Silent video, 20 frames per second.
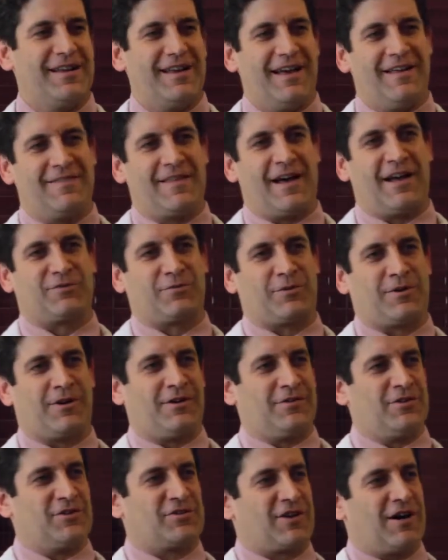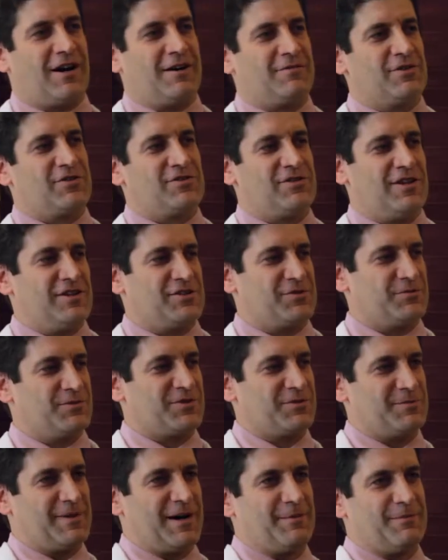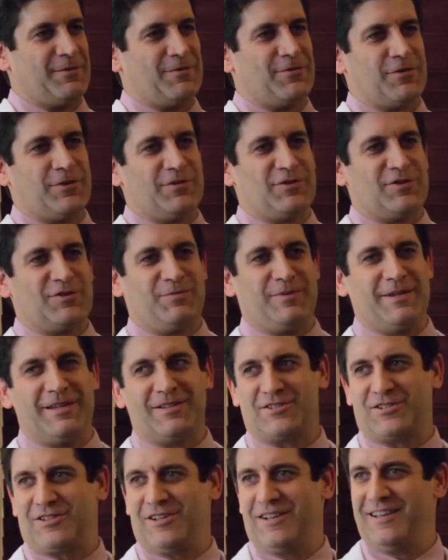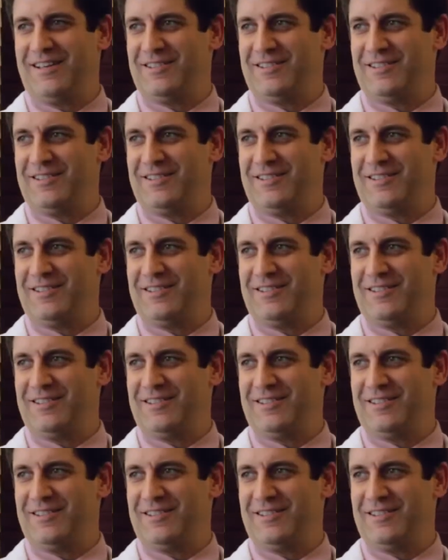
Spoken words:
and that's what all this conversation was about before the speech.